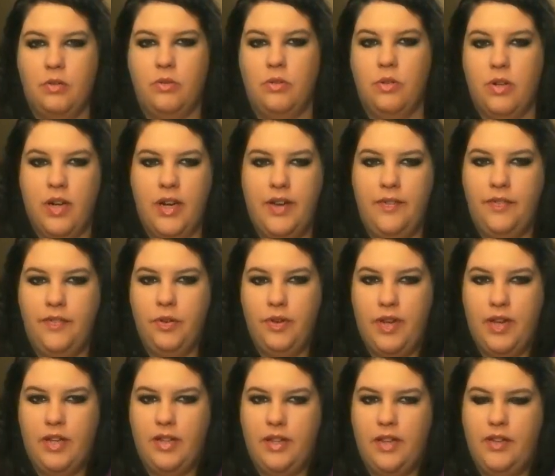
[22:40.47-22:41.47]
or if you
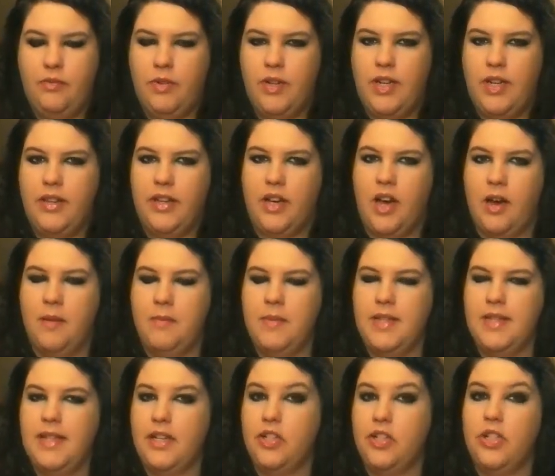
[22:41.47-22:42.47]
can leave one in the
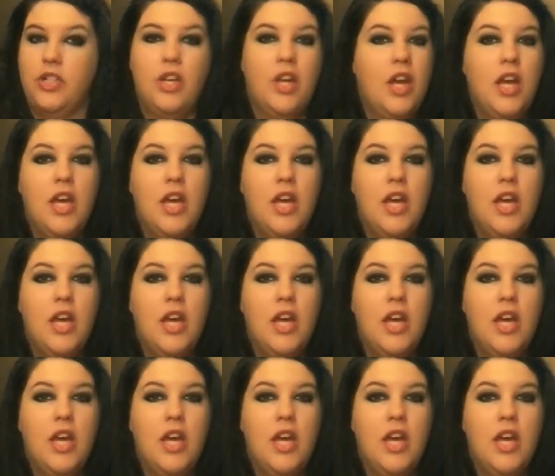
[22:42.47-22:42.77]
comment section,